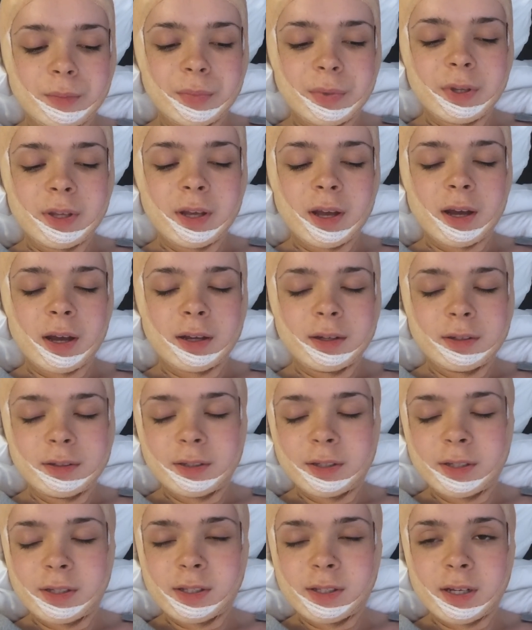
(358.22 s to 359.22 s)
but yeah,
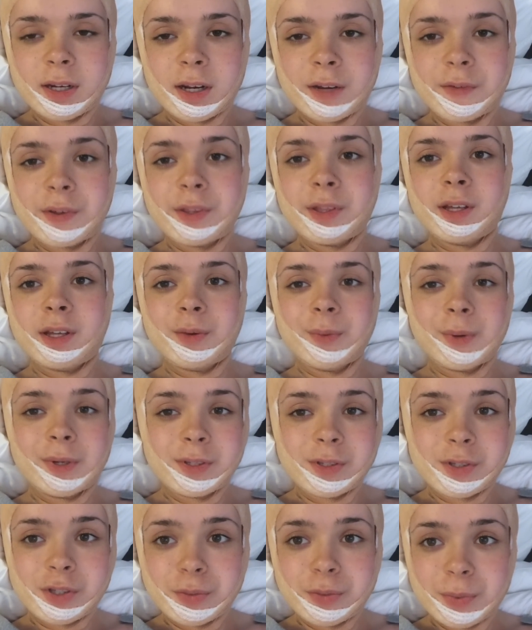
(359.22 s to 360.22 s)
he said everything
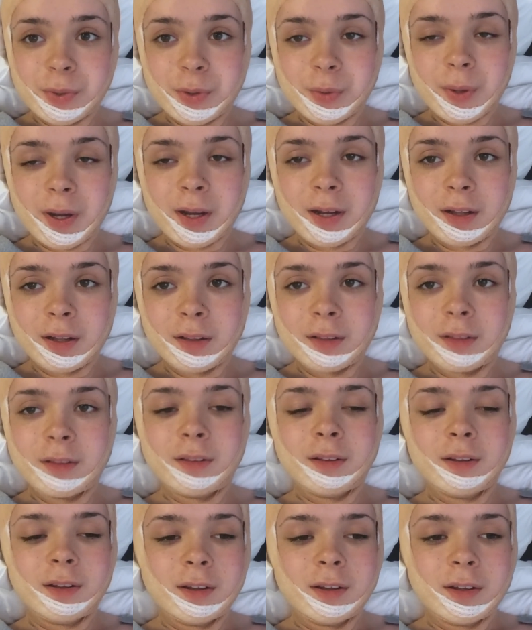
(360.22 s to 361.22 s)
went super well.
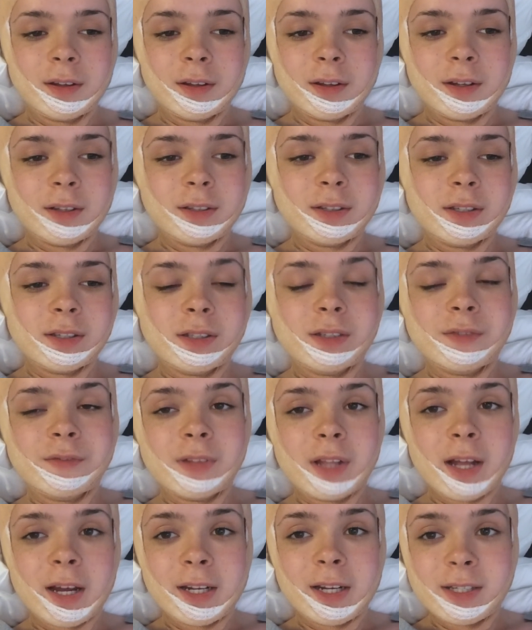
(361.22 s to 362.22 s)
It's as
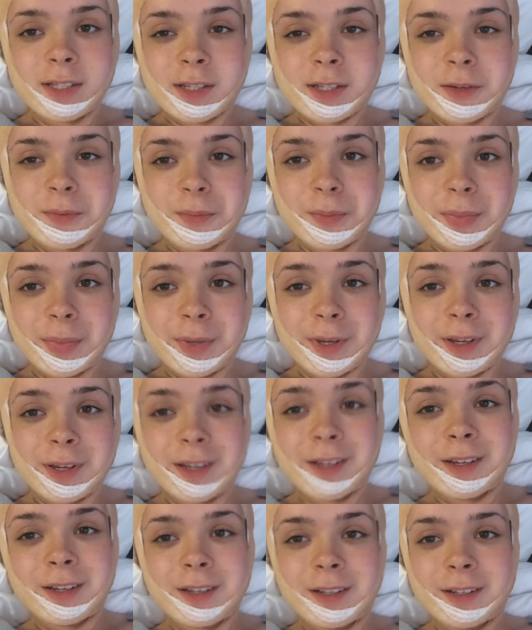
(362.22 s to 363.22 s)
flat as can
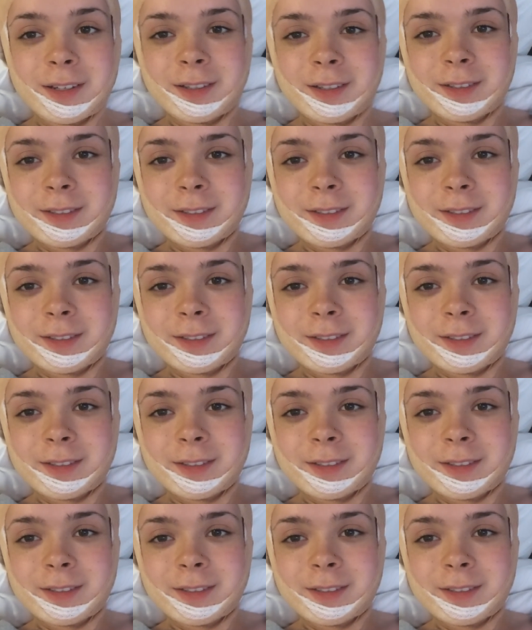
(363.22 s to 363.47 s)
be.